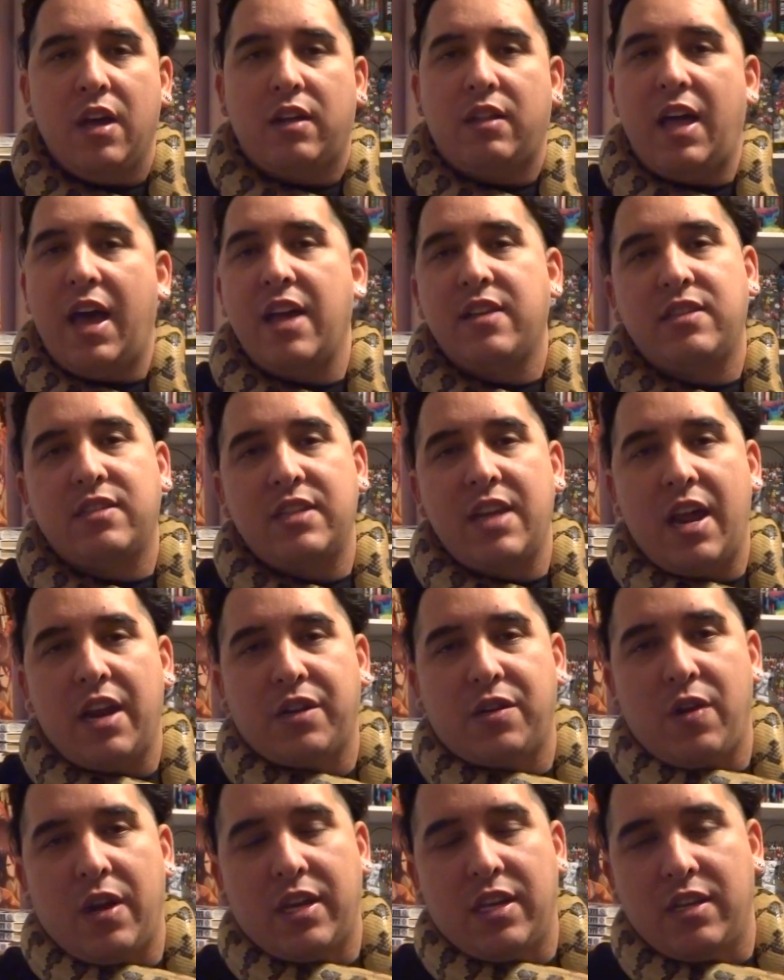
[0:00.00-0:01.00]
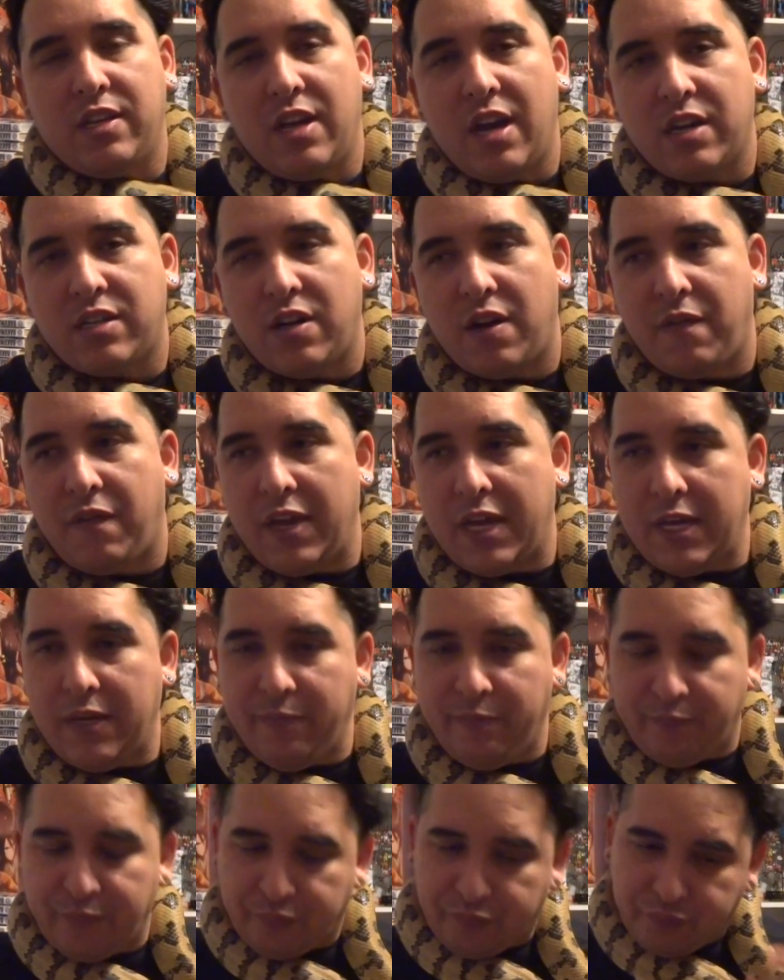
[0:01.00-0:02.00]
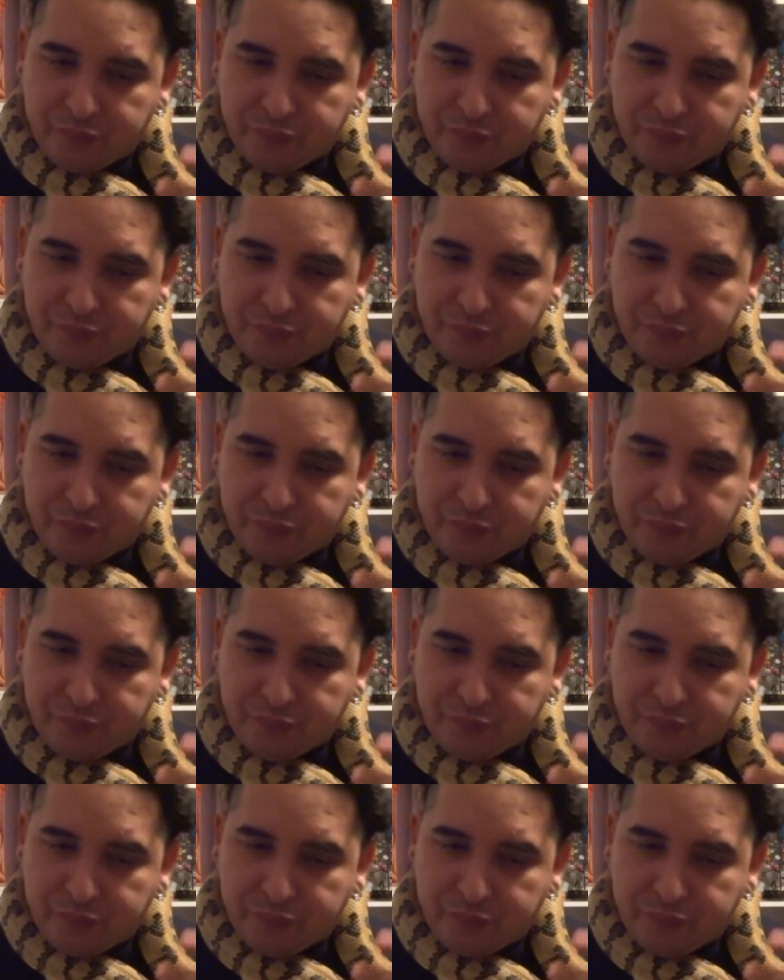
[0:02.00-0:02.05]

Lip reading: Glass is not a great conductor of heat.